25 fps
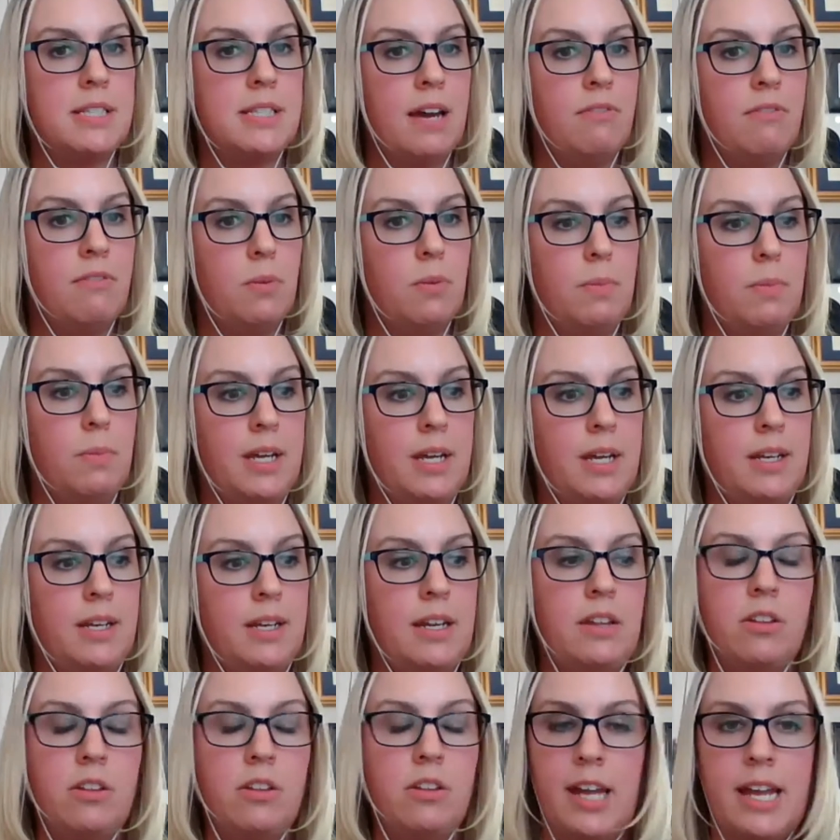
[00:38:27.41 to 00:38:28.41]
My husband's
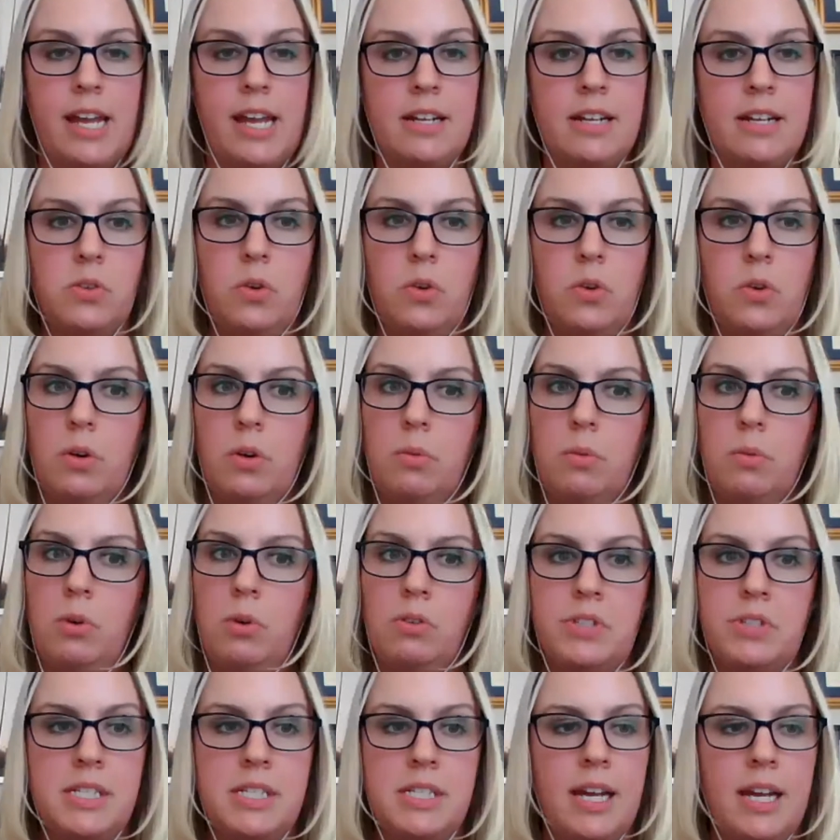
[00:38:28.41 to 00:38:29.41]

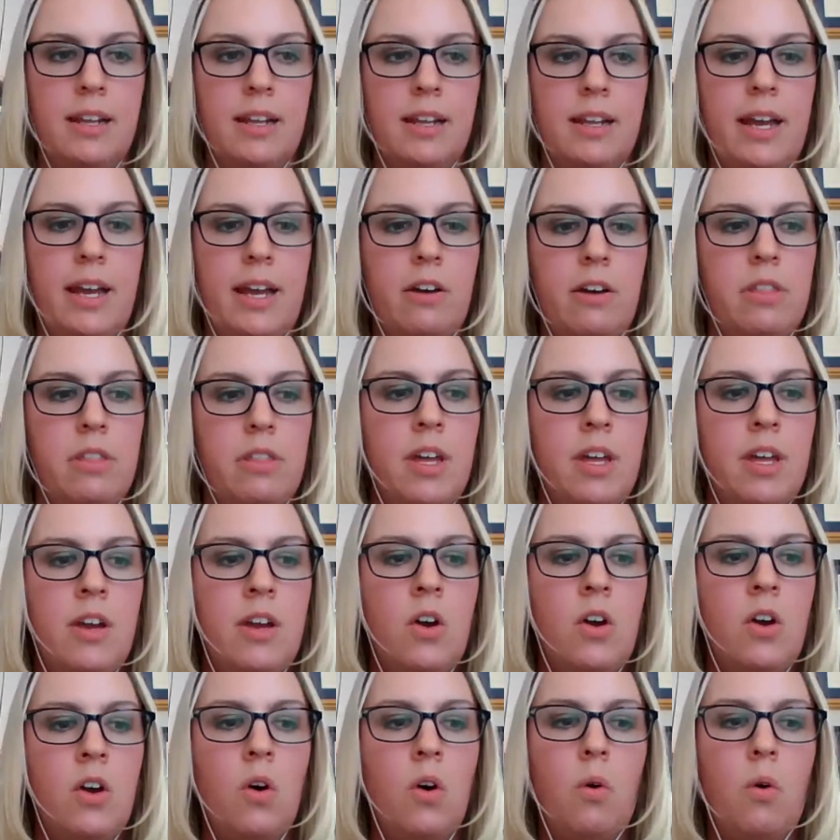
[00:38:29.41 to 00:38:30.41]
appointments have all been either
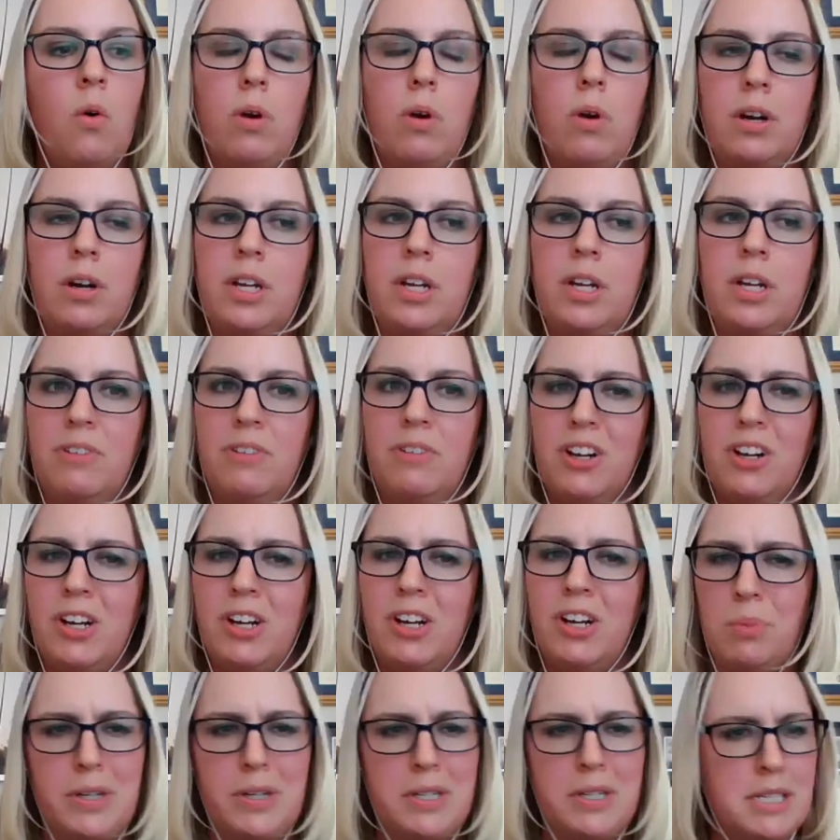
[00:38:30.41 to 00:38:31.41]
canceled or moved to
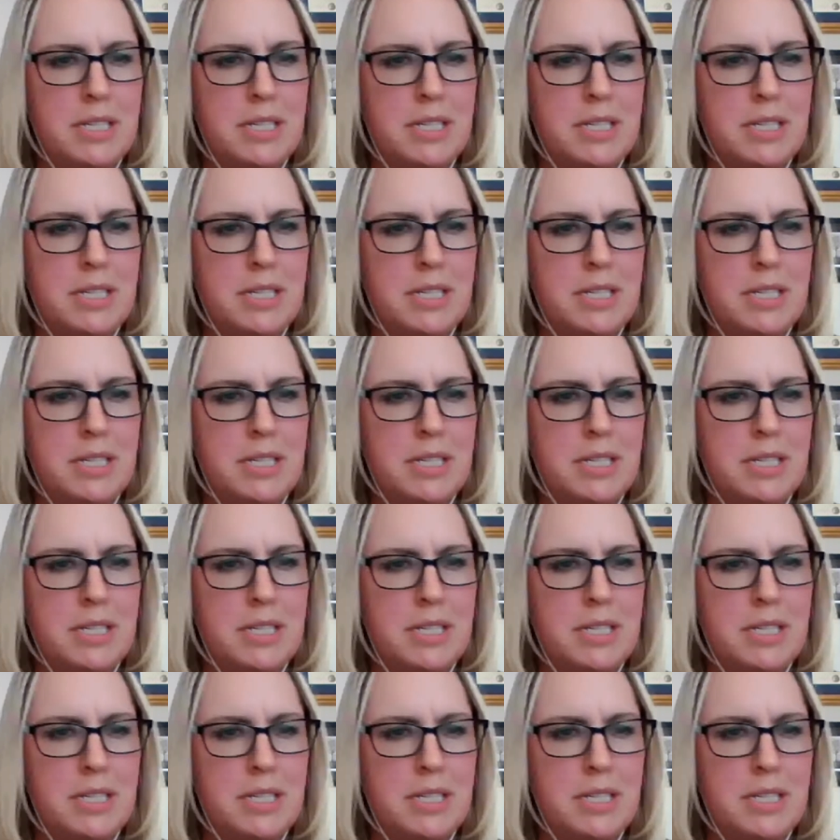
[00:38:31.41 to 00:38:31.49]
telehealth,